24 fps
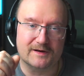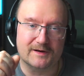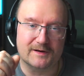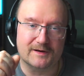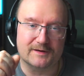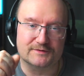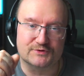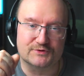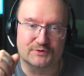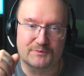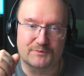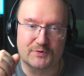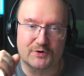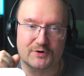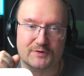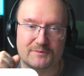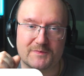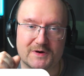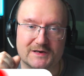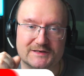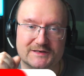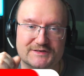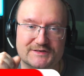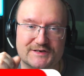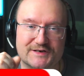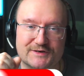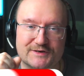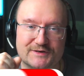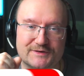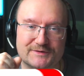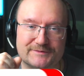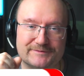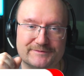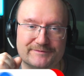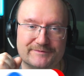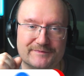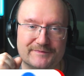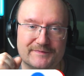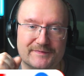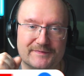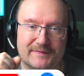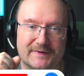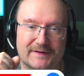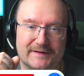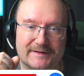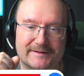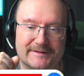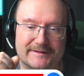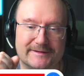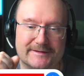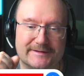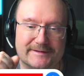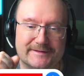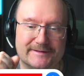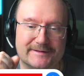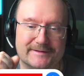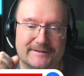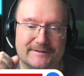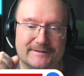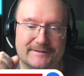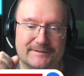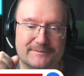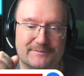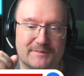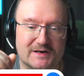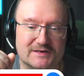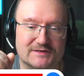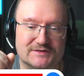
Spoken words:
support my channel by